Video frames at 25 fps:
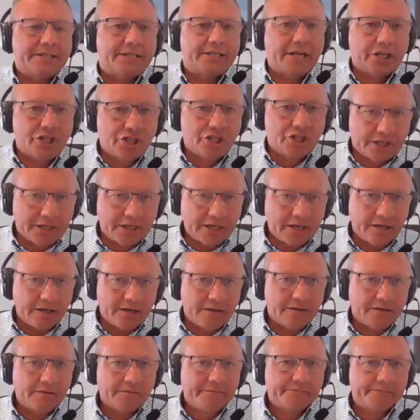
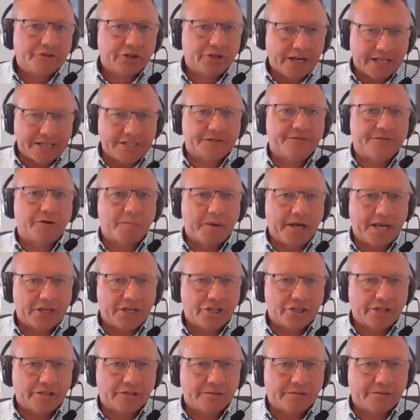digital
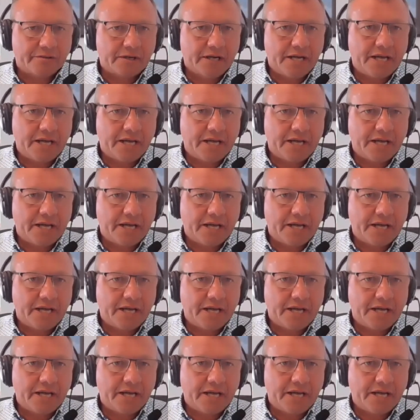transformation.